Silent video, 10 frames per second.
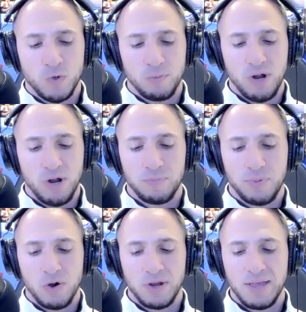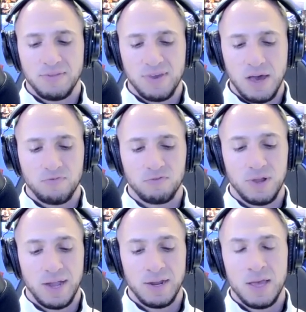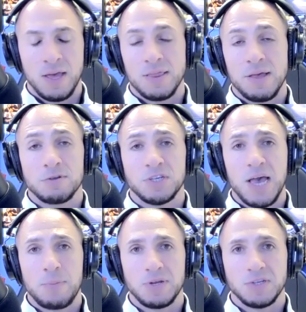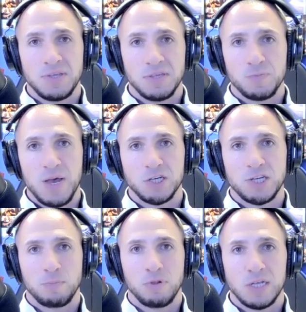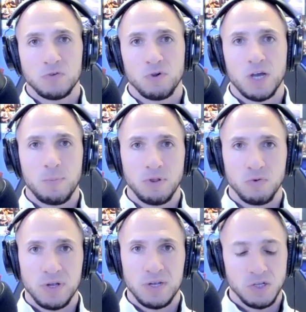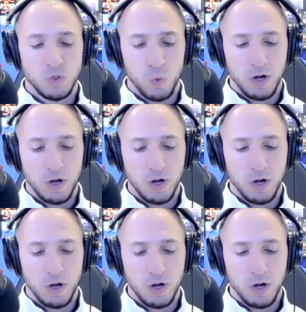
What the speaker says: Private Party and Top Flight. Now, I was happy to see this match take place for a couple of reasons. One